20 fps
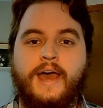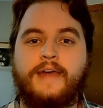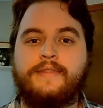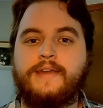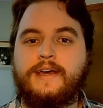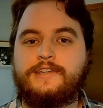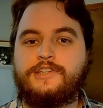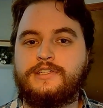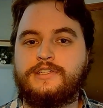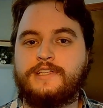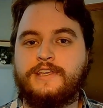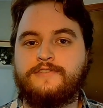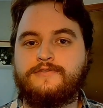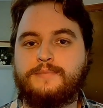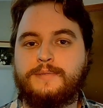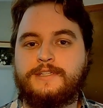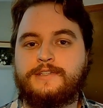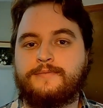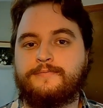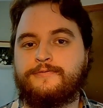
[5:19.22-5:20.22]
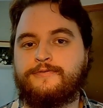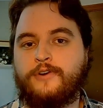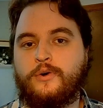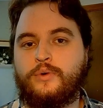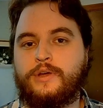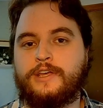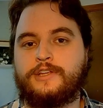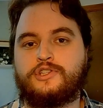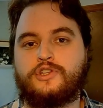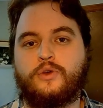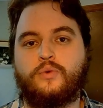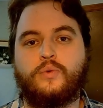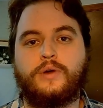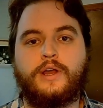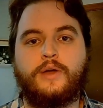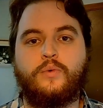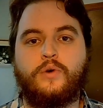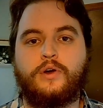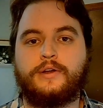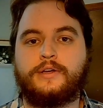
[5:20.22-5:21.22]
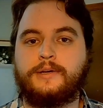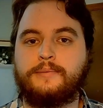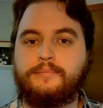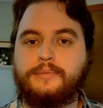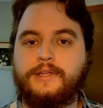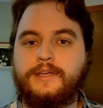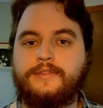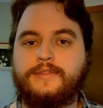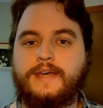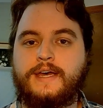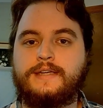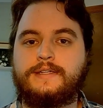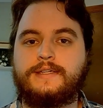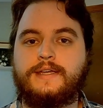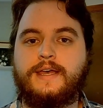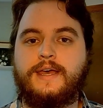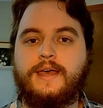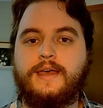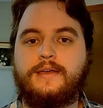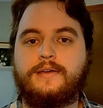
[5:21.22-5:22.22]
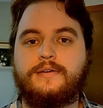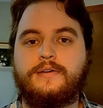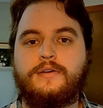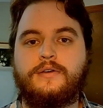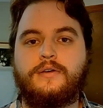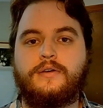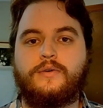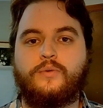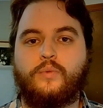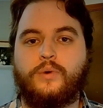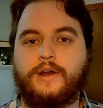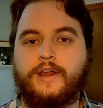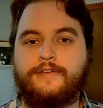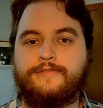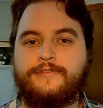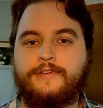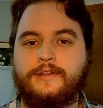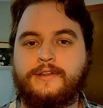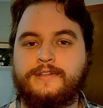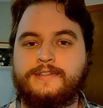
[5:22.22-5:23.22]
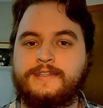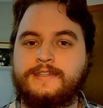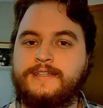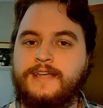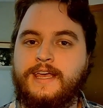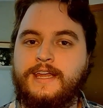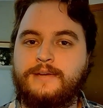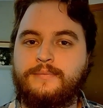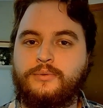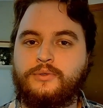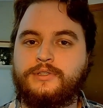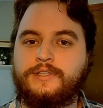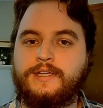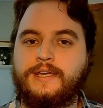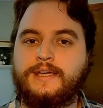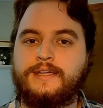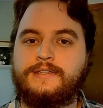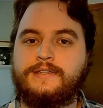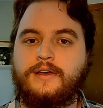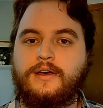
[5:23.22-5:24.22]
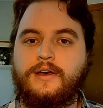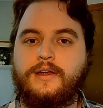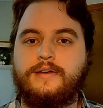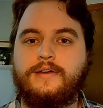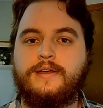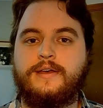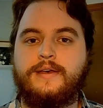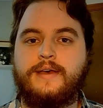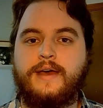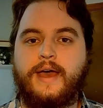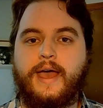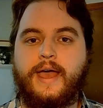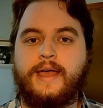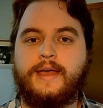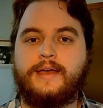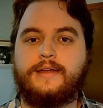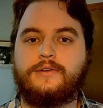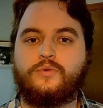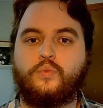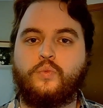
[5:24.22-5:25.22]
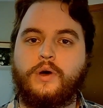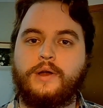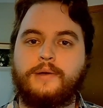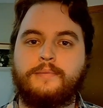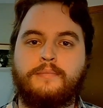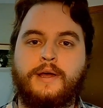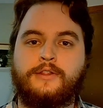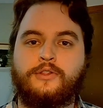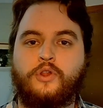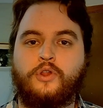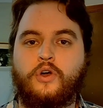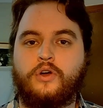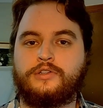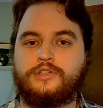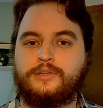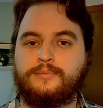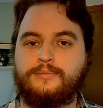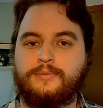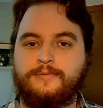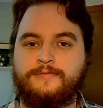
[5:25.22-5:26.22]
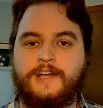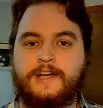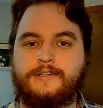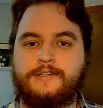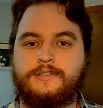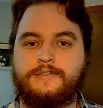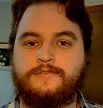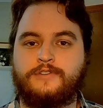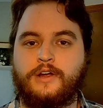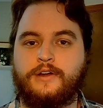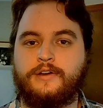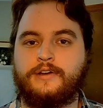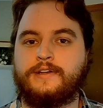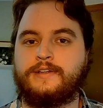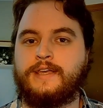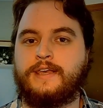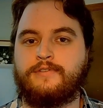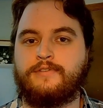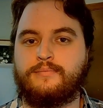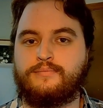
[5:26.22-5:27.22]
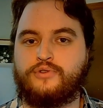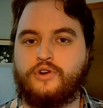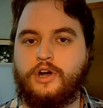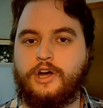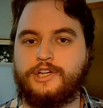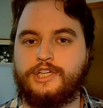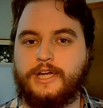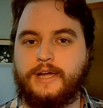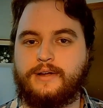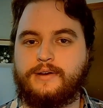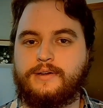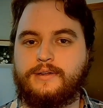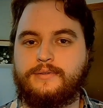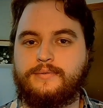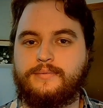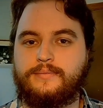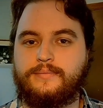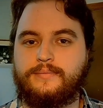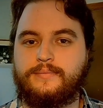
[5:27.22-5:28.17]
And that just gives me some focus on what I want to complete that day, what I feel is attainable to get done, and what my long-term objectives are in a given project.